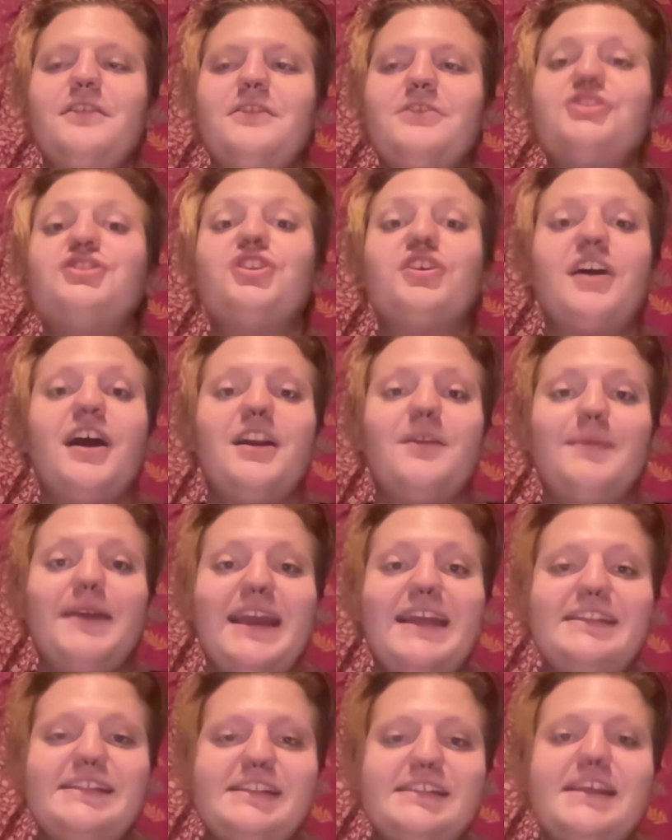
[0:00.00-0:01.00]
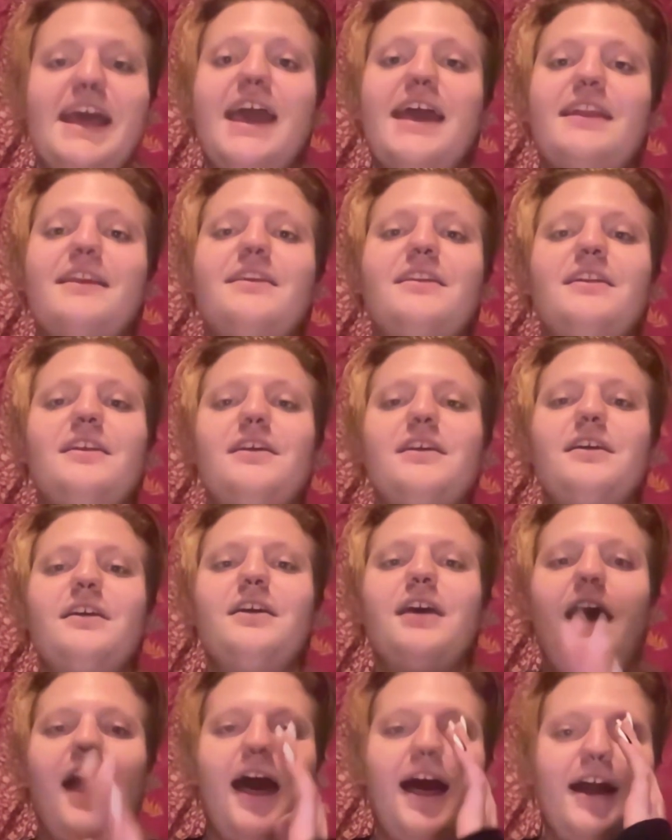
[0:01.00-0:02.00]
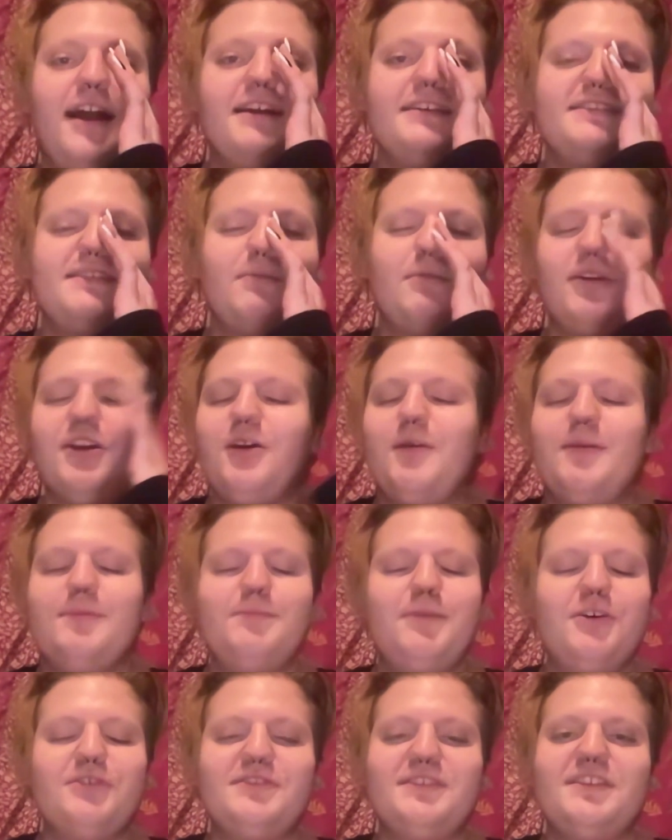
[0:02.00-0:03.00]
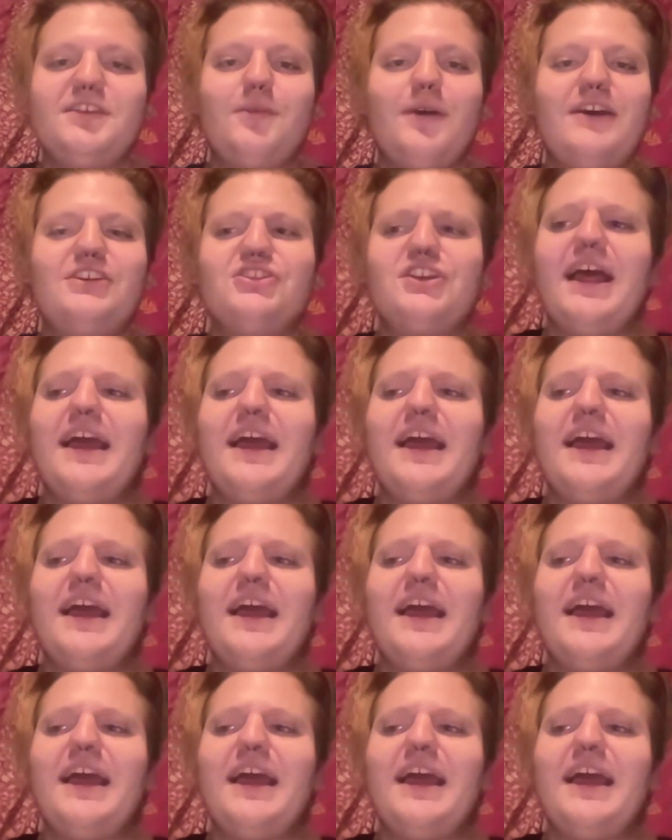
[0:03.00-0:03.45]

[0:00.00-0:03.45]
Deuteronomy 18:10, because someone poses a question.